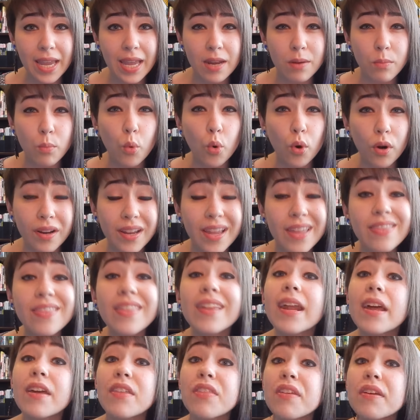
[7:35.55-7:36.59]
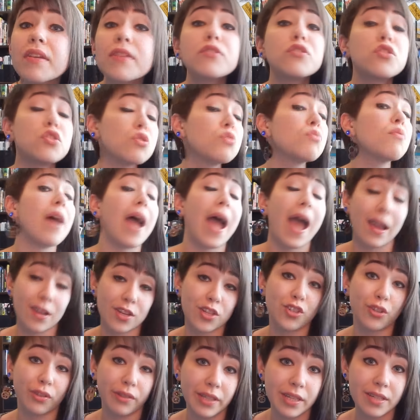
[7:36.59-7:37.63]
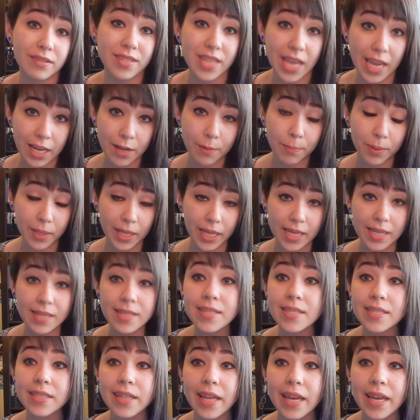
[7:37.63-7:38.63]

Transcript: and Morgan that I think do actually take place.